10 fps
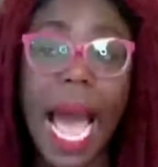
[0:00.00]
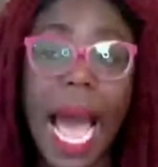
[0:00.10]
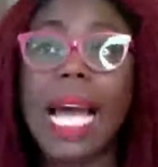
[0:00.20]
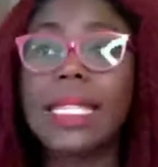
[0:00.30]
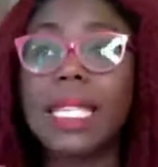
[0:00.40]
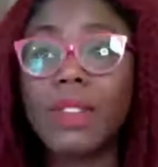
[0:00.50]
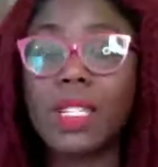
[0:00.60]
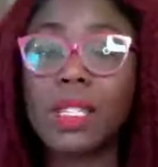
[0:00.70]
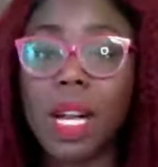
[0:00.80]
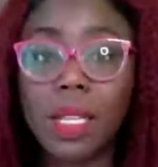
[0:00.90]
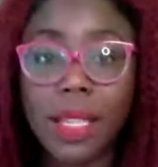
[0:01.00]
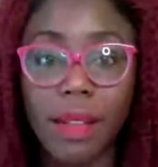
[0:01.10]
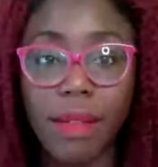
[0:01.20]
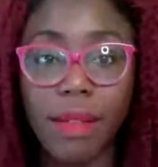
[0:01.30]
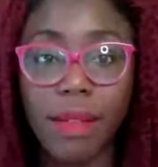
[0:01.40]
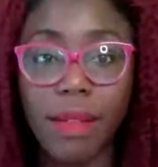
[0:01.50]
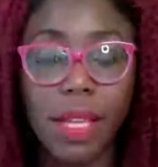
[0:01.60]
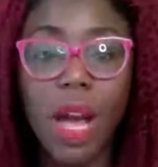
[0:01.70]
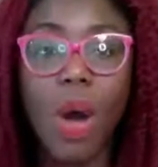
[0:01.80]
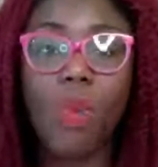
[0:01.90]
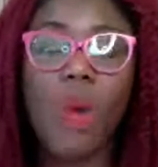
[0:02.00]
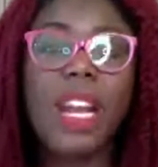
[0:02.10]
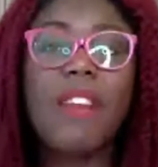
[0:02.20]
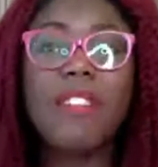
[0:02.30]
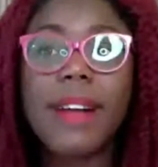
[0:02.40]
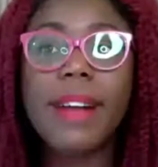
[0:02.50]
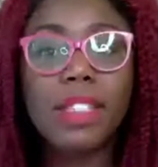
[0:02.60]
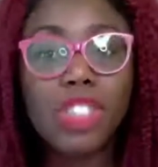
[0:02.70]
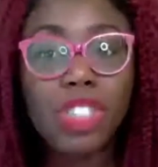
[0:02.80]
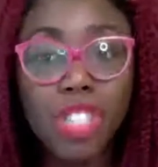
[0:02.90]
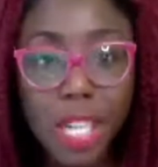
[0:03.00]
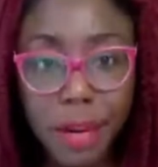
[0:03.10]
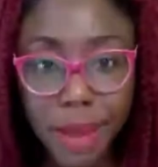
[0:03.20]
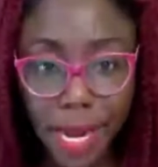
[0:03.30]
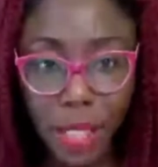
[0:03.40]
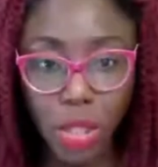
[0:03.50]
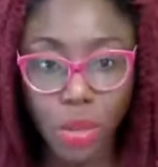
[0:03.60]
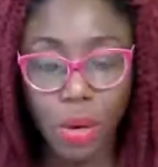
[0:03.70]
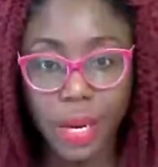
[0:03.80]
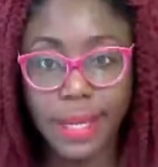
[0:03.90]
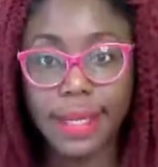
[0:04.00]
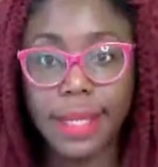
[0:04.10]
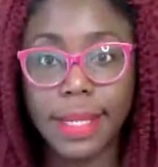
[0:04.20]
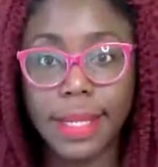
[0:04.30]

And as a result of that, whenever I share my stories,